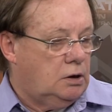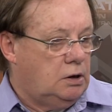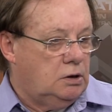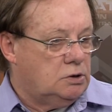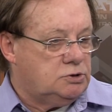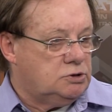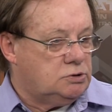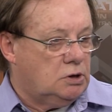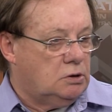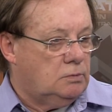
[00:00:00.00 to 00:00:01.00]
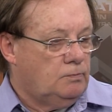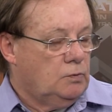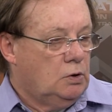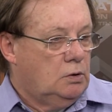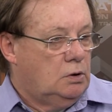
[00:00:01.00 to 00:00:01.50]
he is just uh,
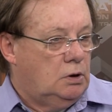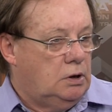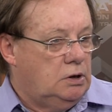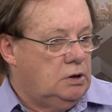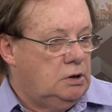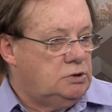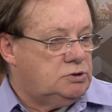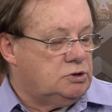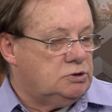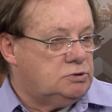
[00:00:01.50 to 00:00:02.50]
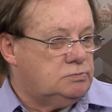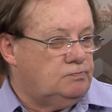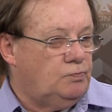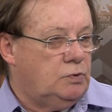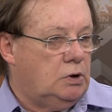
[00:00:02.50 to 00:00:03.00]
he he's just
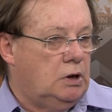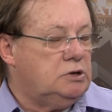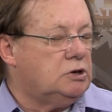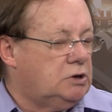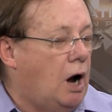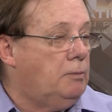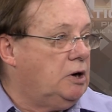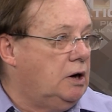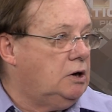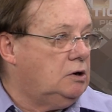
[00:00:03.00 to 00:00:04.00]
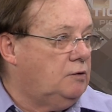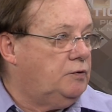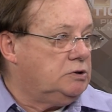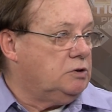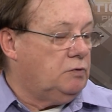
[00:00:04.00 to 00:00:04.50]
he's a dominating
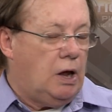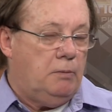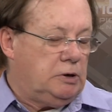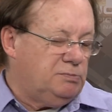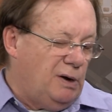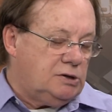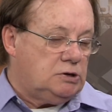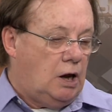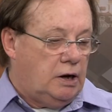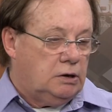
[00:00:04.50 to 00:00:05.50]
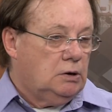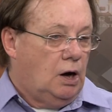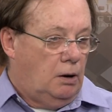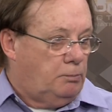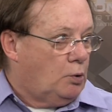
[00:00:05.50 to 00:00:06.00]
defensive lineman. He's much like
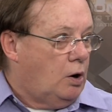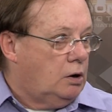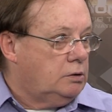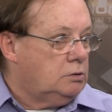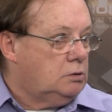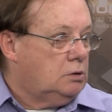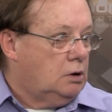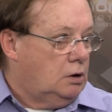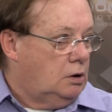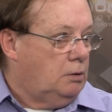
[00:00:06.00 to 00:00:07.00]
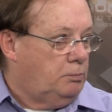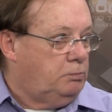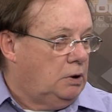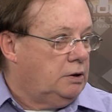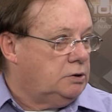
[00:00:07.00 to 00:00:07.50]
a Broughton a,
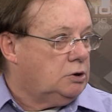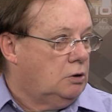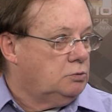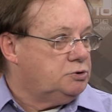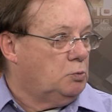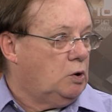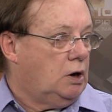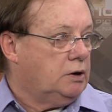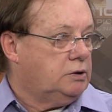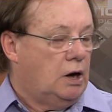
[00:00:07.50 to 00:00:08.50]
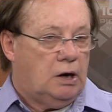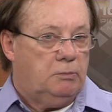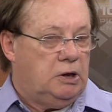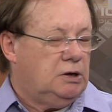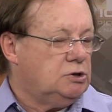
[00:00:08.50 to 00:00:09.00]
Blaine Toe, someone like that. I
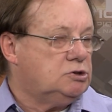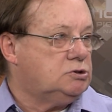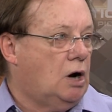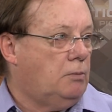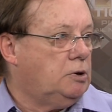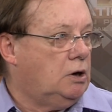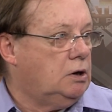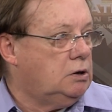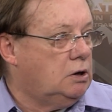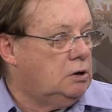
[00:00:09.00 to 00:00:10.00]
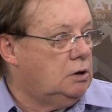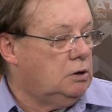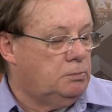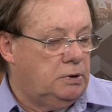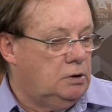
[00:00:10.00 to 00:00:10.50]
mean, he mm-hmm. can just dominate.
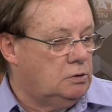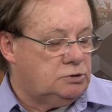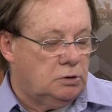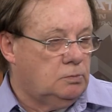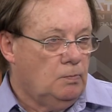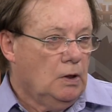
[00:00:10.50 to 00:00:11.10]
He'll be here. So